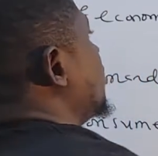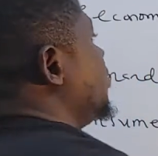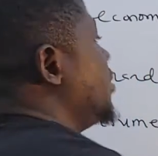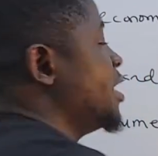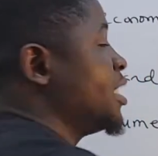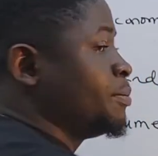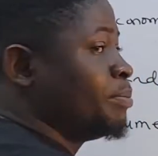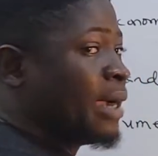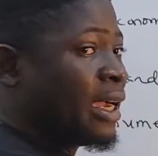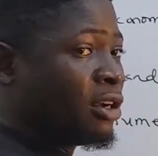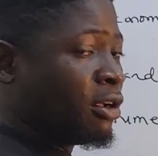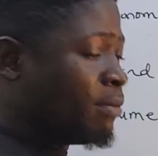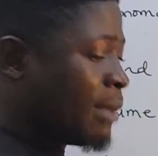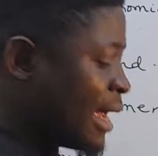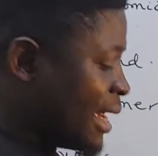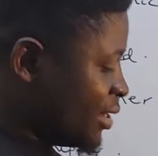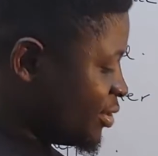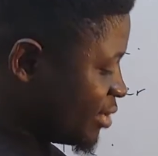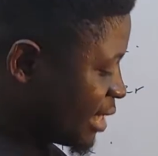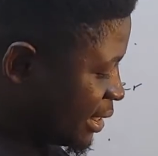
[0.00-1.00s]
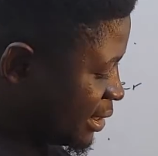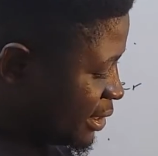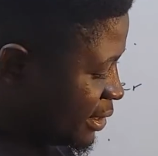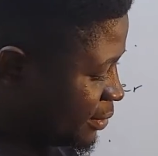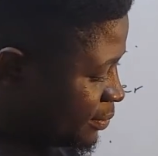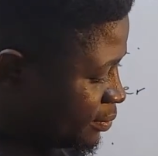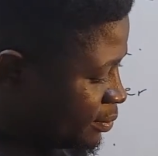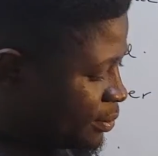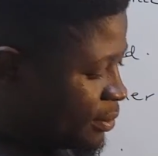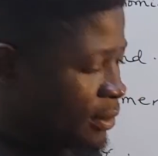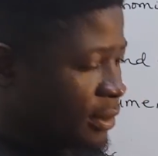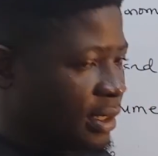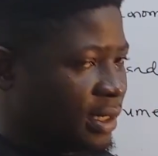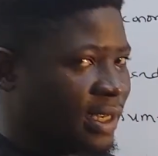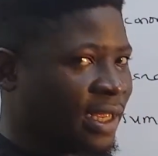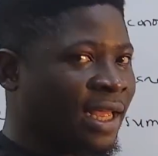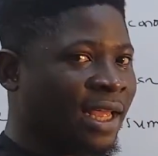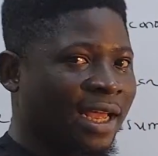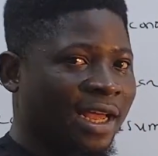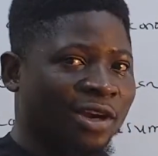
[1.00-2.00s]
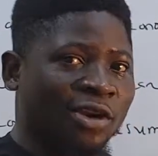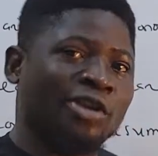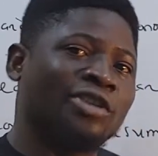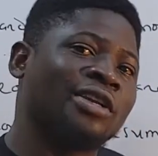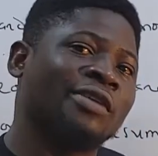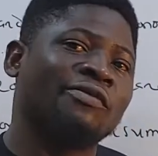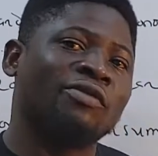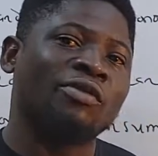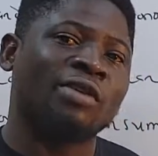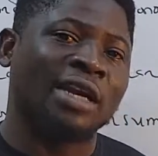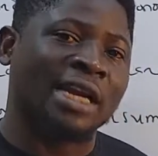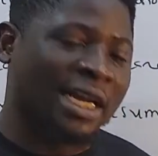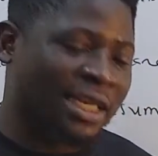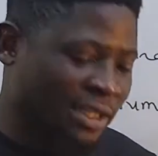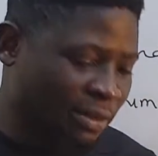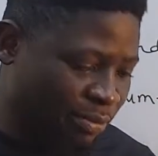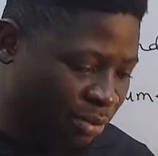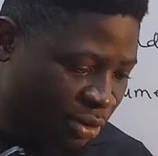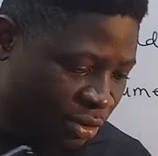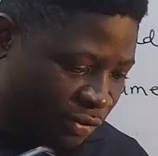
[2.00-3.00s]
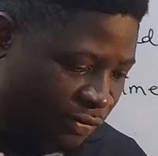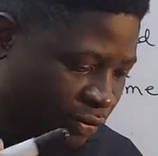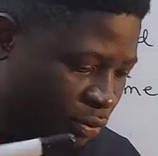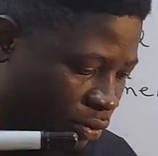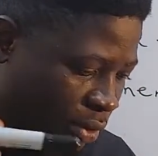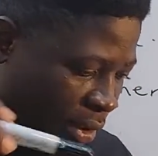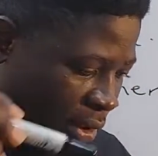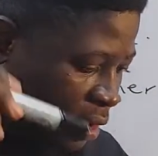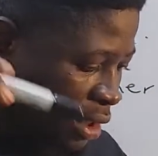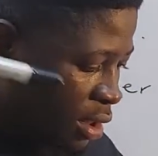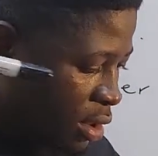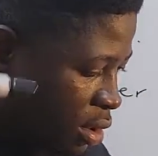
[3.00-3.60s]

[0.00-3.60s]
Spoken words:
Please pardon my handwriting. Not everyone has a beautiful one.